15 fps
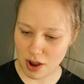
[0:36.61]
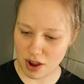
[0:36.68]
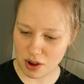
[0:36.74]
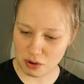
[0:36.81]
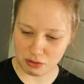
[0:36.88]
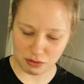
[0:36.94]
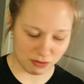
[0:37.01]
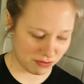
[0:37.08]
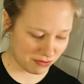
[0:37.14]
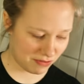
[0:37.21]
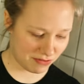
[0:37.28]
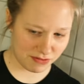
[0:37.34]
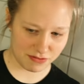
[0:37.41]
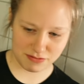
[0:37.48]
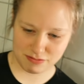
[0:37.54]
Oh,
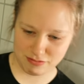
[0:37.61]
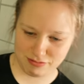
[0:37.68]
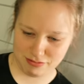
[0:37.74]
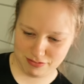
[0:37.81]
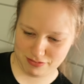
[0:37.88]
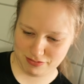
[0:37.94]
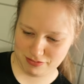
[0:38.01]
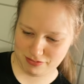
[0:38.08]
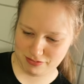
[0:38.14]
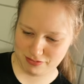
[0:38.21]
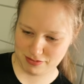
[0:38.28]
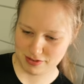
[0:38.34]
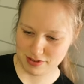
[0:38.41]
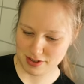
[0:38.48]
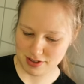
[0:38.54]

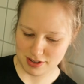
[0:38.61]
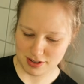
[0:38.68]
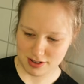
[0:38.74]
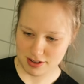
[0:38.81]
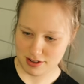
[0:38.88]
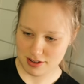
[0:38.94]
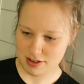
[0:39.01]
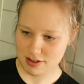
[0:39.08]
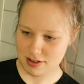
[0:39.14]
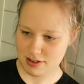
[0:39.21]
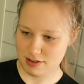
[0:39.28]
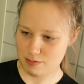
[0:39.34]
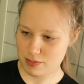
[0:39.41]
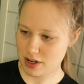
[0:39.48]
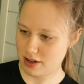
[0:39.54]

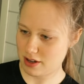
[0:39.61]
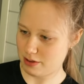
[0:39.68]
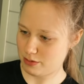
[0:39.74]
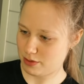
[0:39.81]
apparently